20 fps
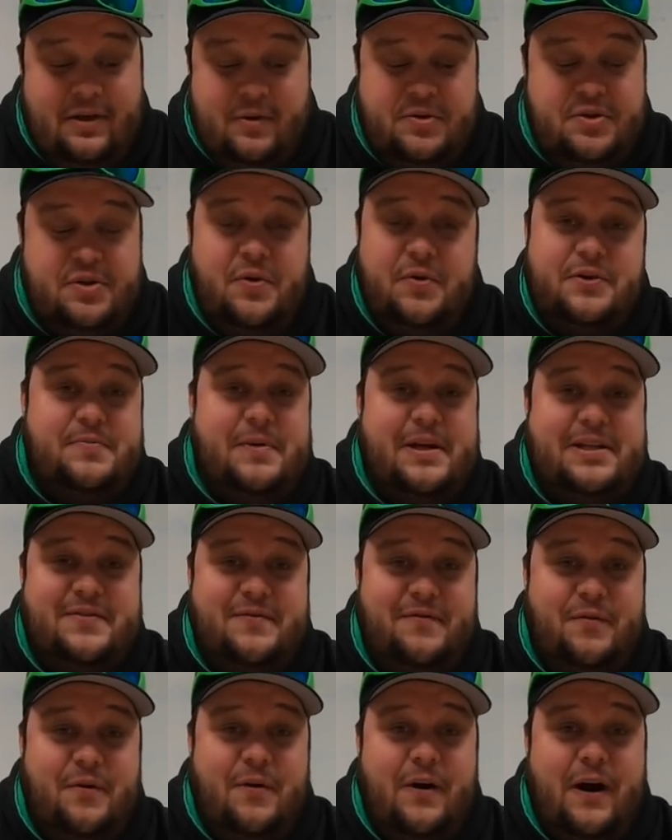was no expense
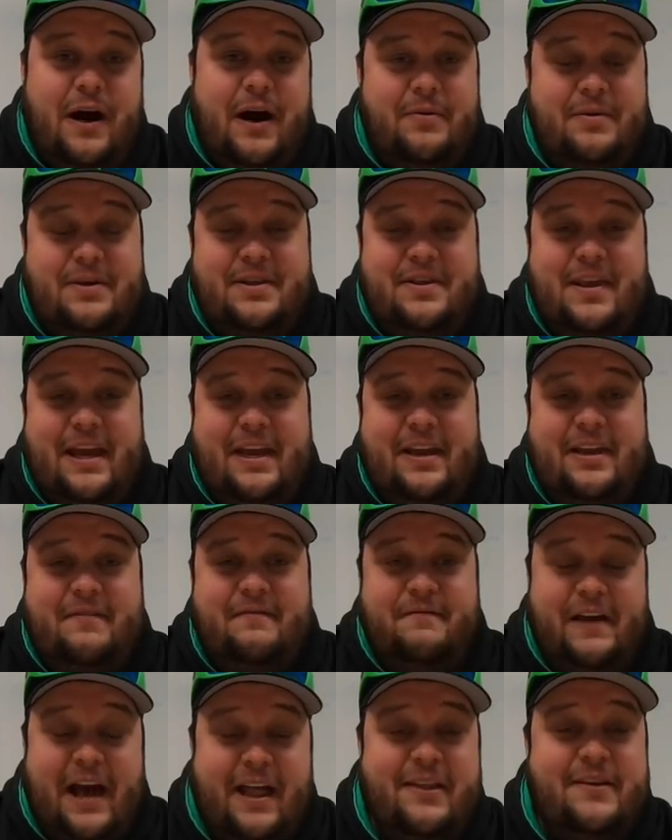for. I want to thank
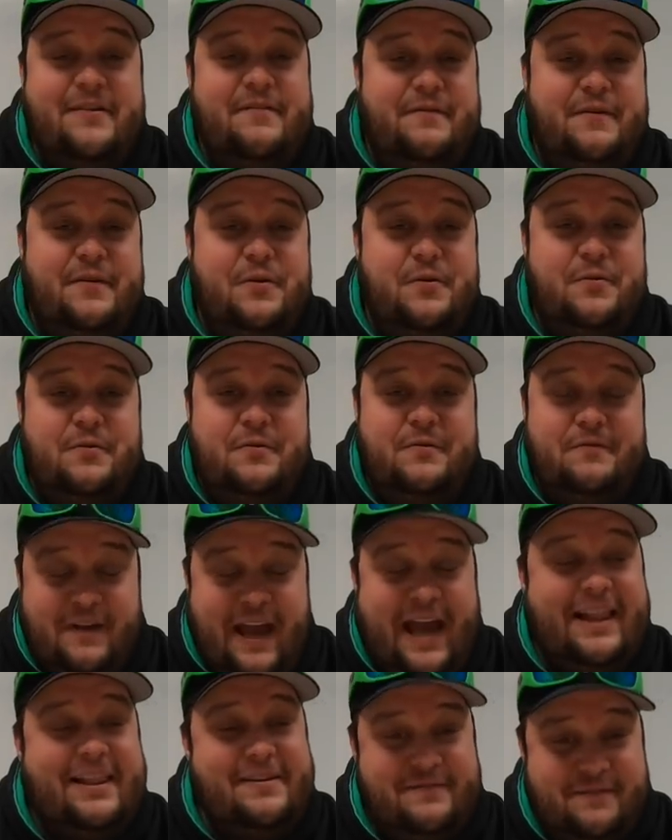Valley Field
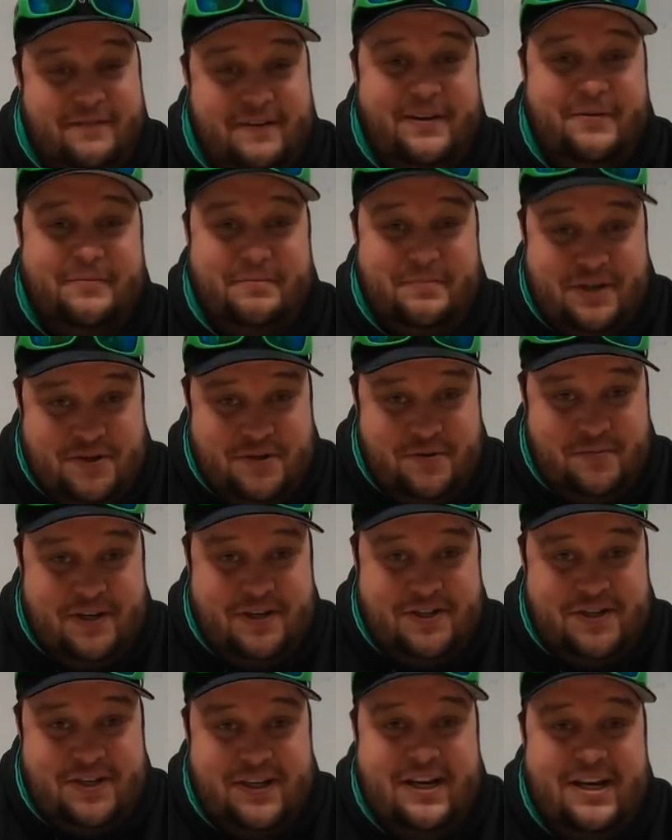
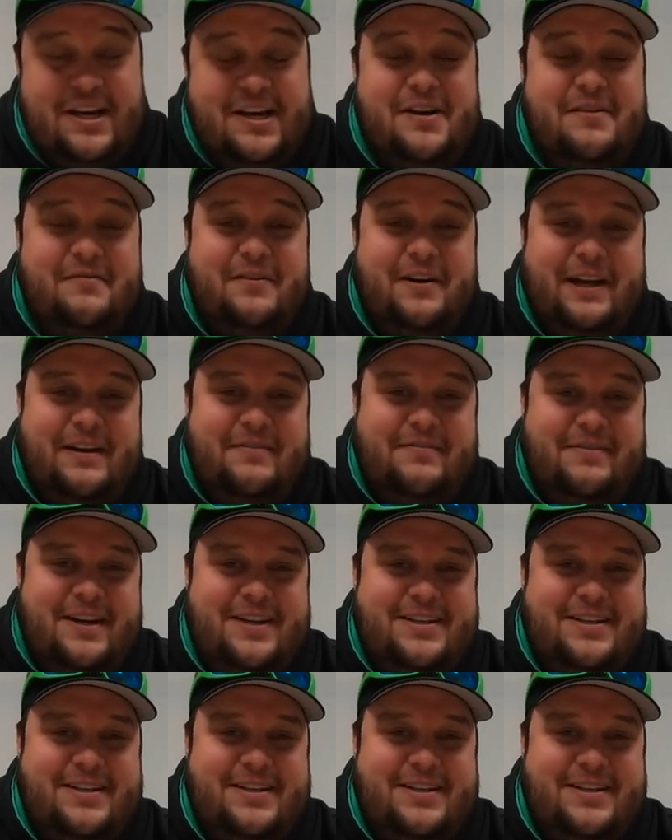Mitsubishi for giving